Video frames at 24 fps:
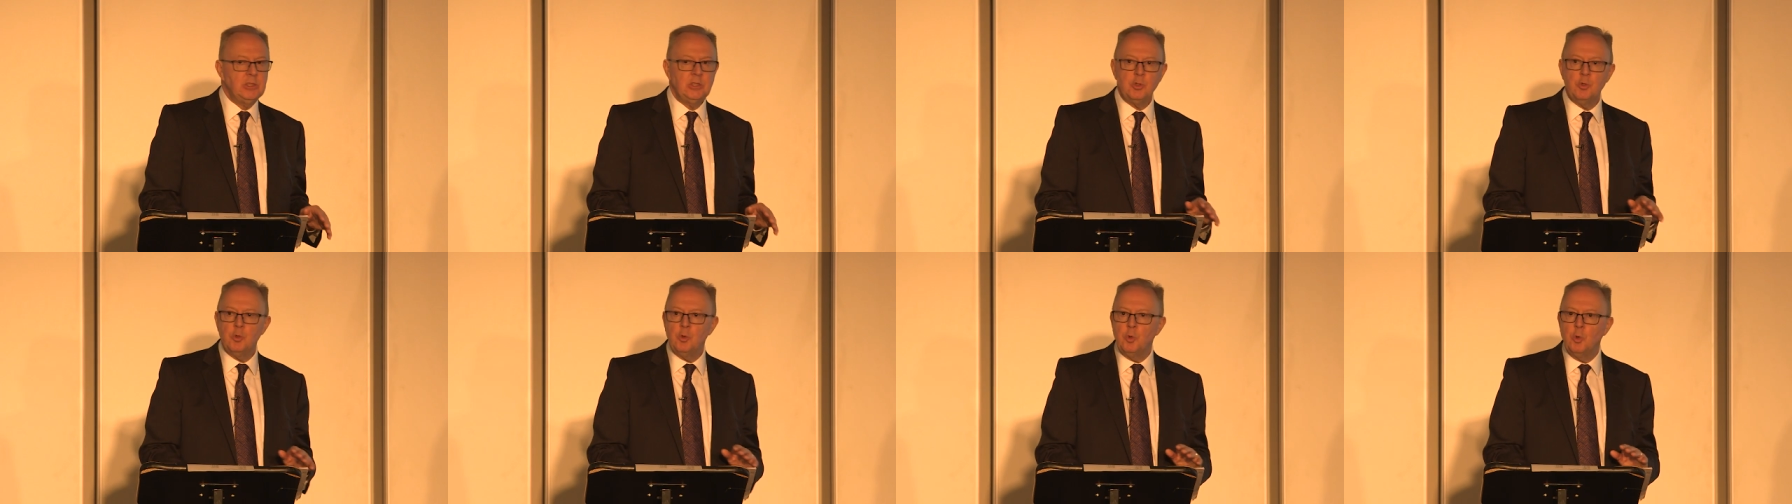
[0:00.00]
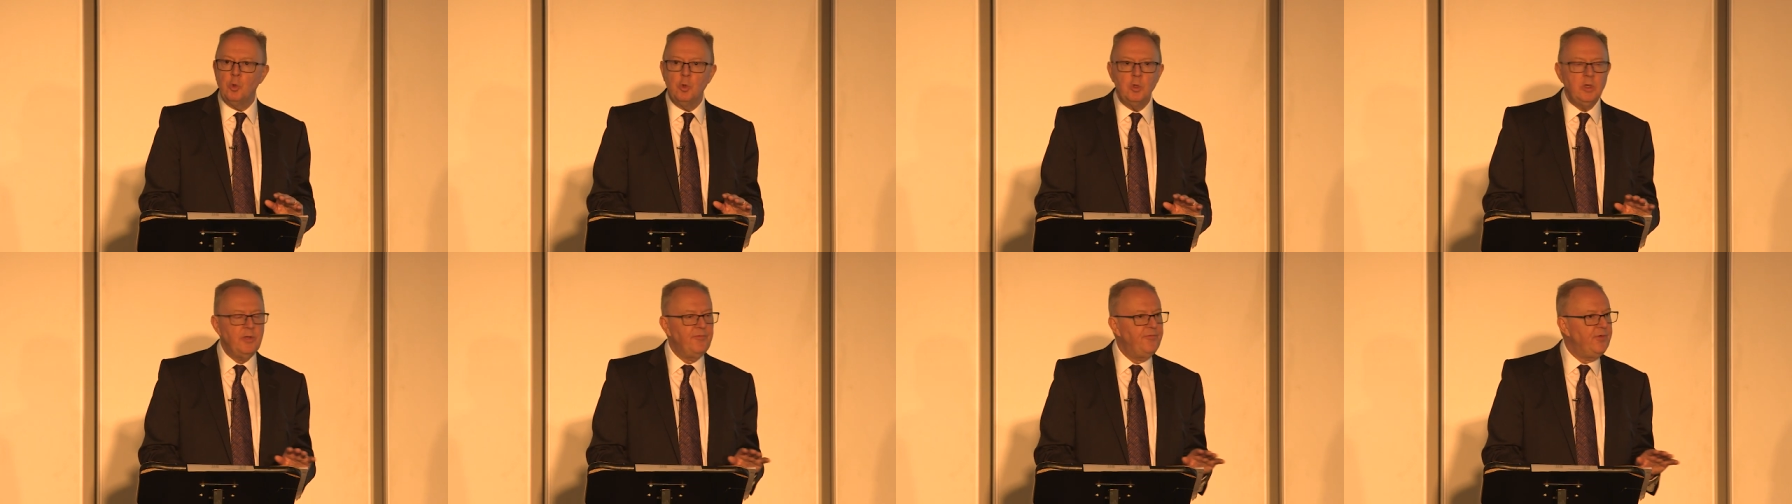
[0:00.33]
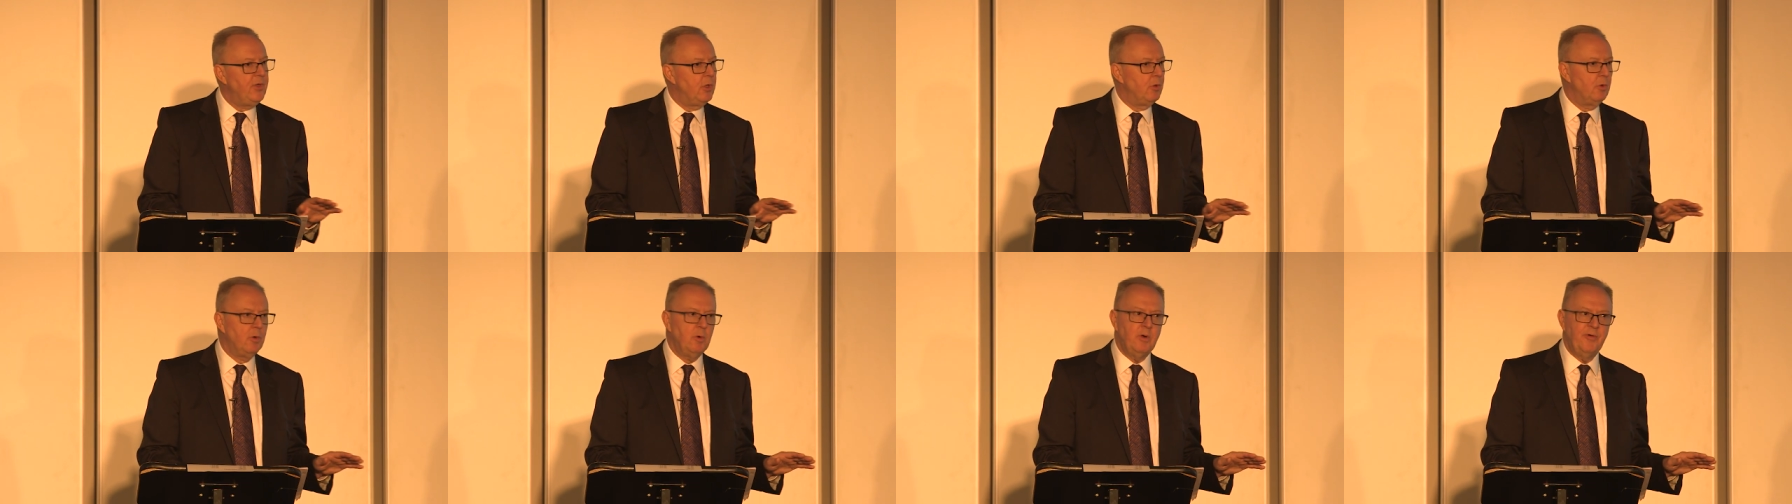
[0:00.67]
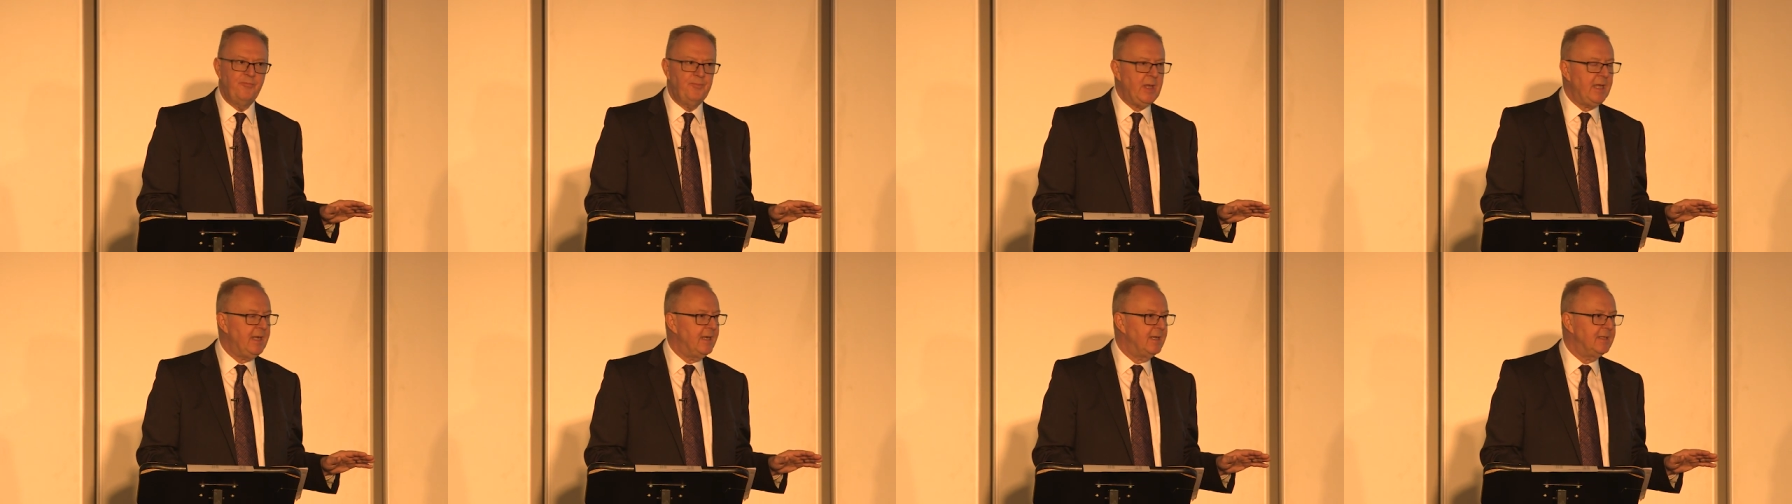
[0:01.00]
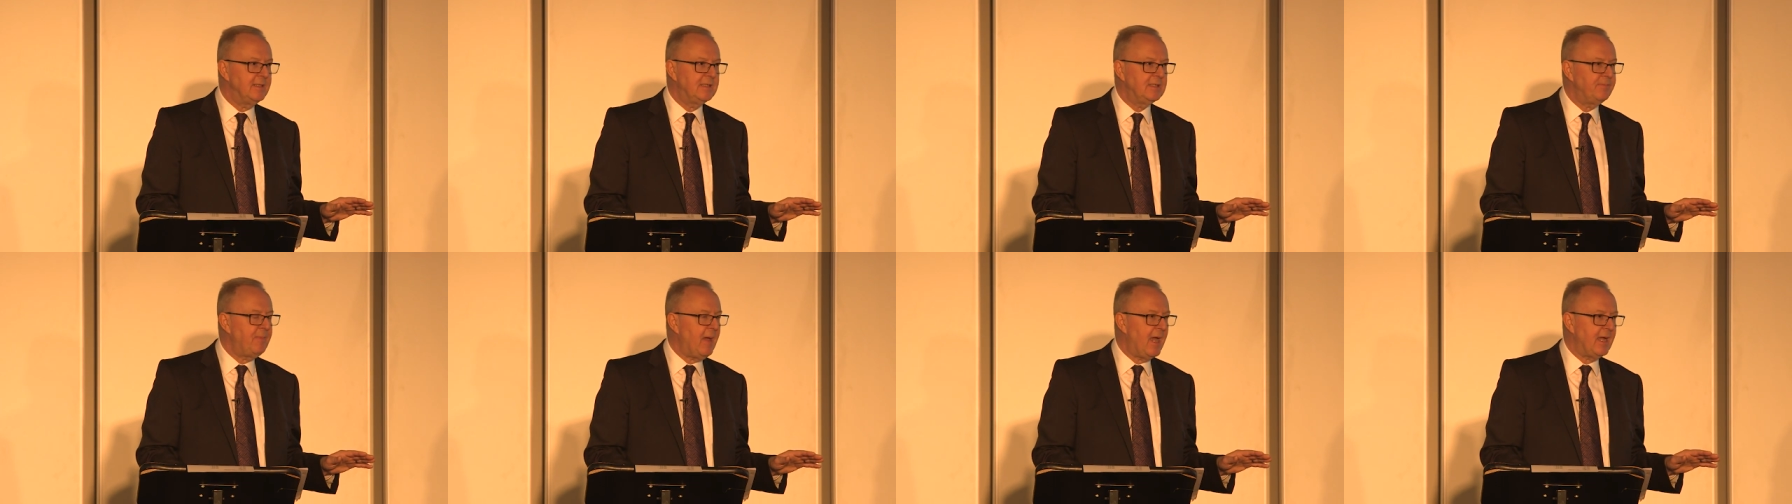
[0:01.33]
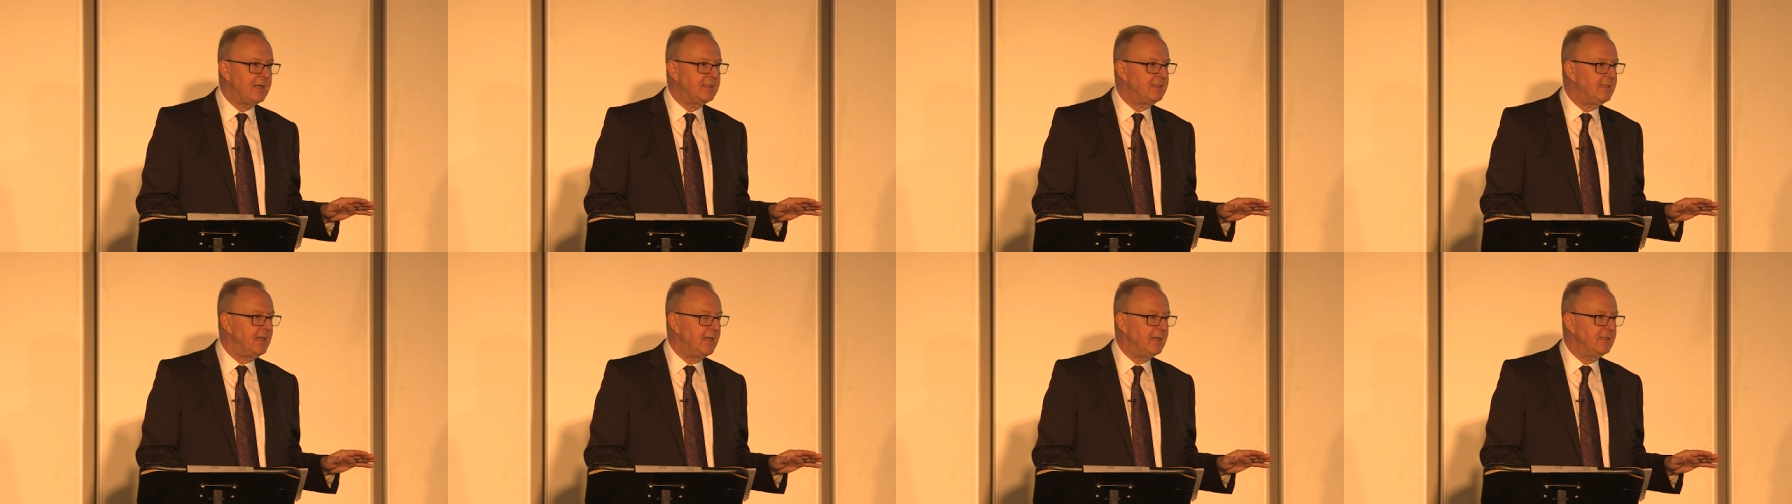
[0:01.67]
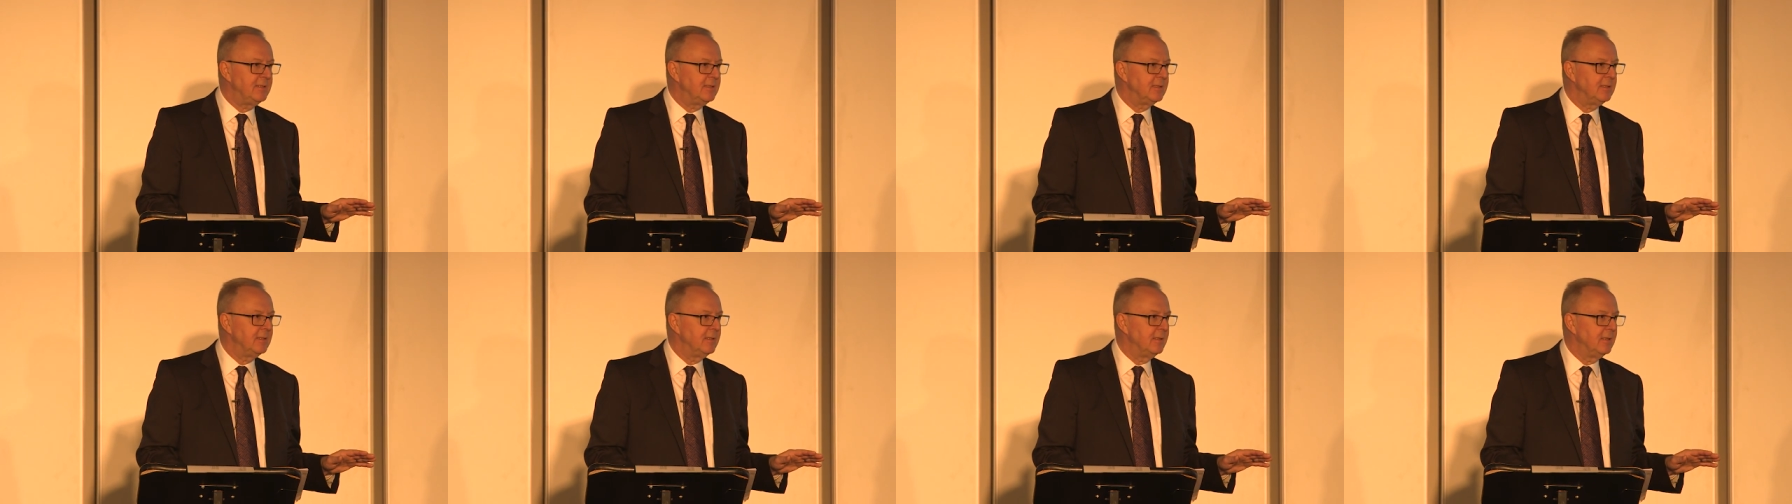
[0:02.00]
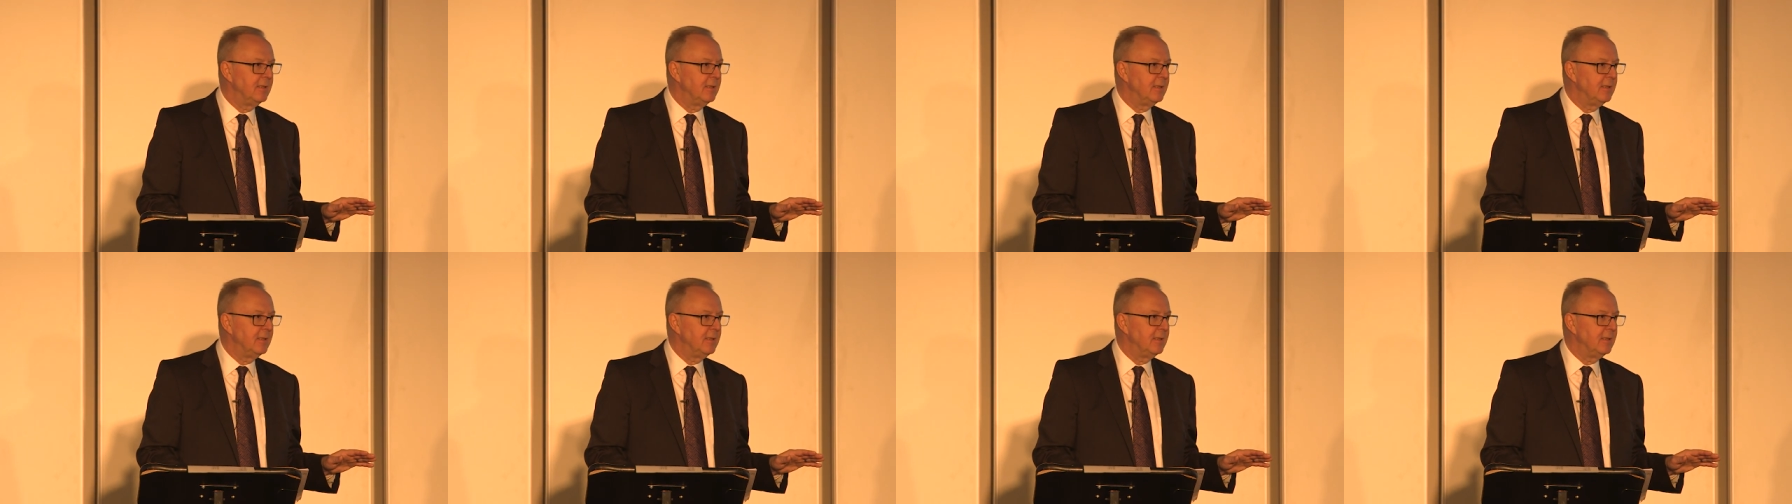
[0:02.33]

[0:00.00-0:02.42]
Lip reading: And all of you who have been inspected,